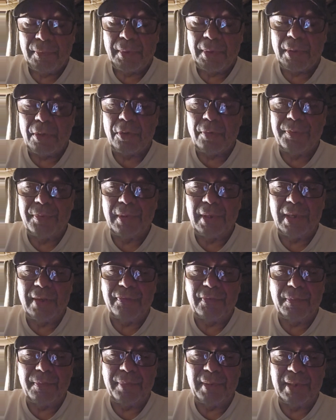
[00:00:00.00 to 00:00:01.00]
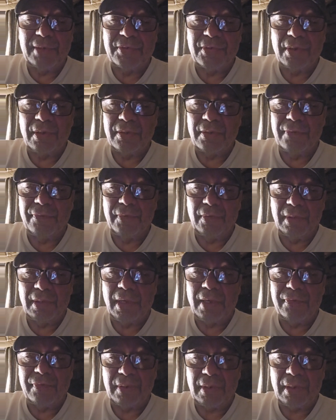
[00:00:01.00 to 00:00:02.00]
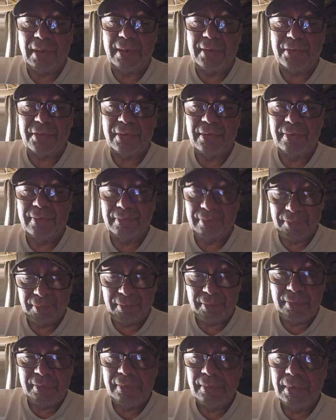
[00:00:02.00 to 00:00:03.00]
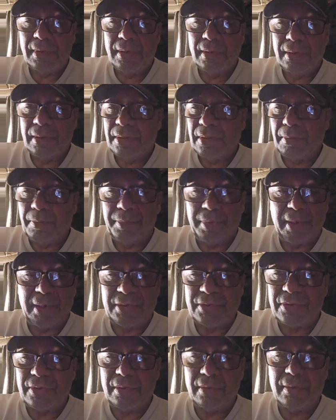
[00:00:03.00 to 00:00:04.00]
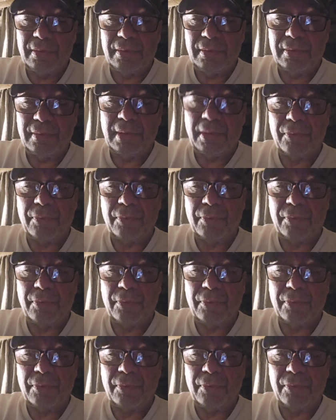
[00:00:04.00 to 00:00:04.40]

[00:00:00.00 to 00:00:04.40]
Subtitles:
I hope you have the best hunt of your life, guys. The best. I